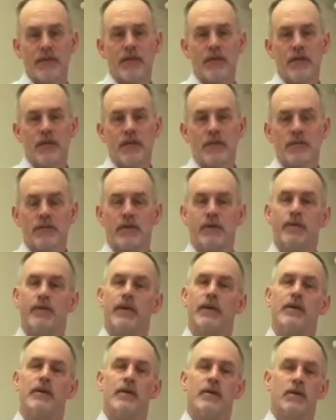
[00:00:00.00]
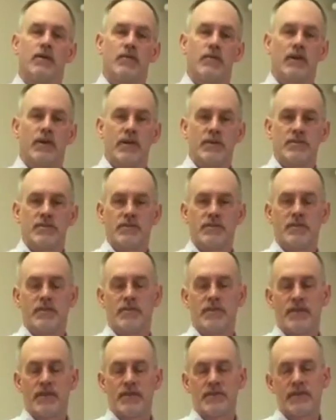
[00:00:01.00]
So anyway, realize there's
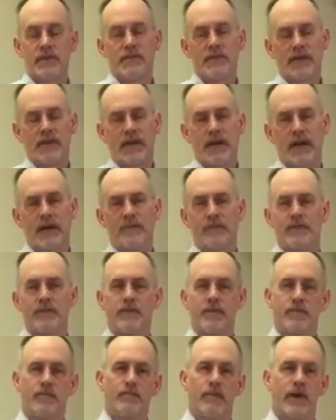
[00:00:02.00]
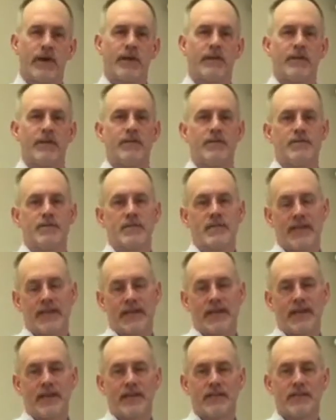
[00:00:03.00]
certain things that are in common. Migraines and neck
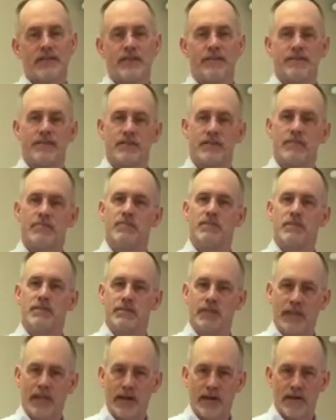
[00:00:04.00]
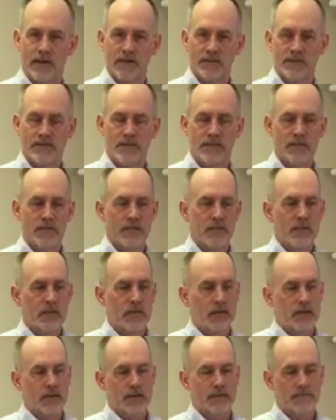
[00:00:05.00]
headaches have some similarities,
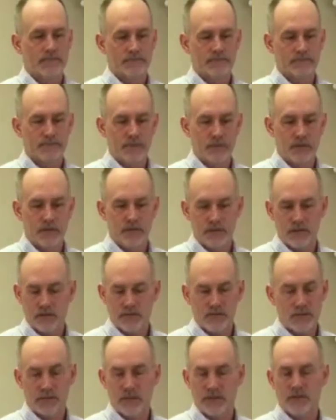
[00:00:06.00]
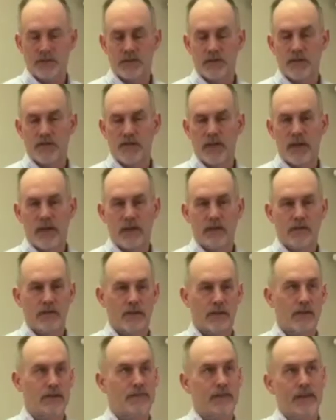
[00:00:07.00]
and just consider that. You
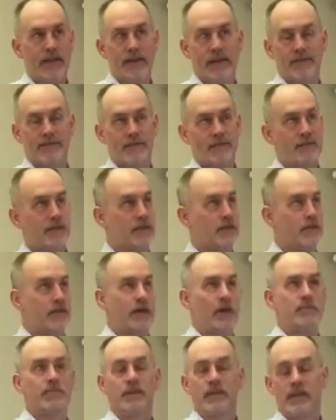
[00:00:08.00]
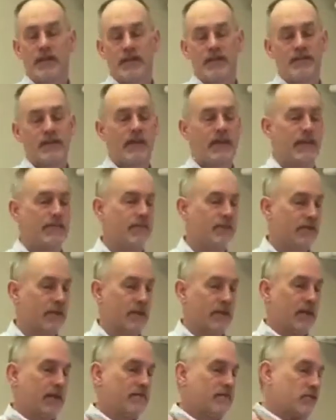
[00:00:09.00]
can even have, just to go a couple that I didn't cover, you can
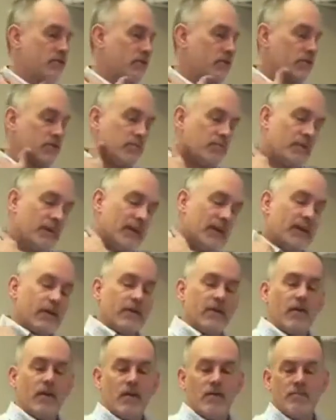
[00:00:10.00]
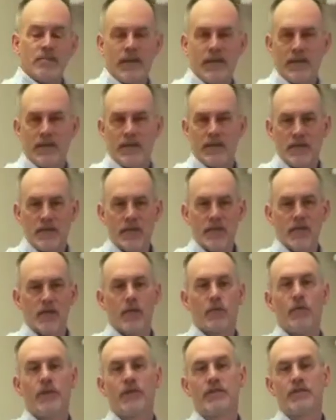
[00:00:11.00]
have shoulder blade and arm pain,
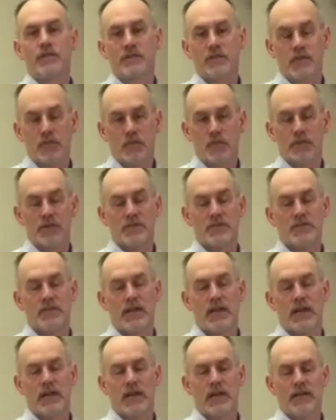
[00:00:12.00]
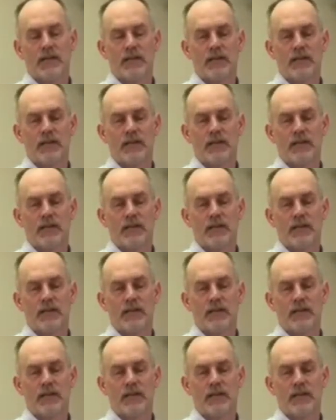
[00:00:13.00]
weakness on one side.